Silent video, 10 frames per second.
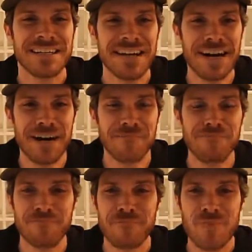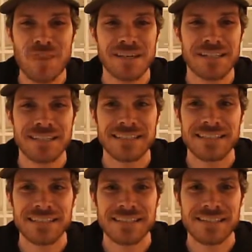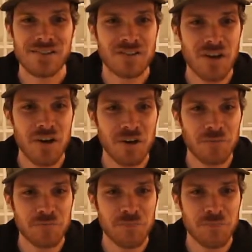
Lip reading: Um, so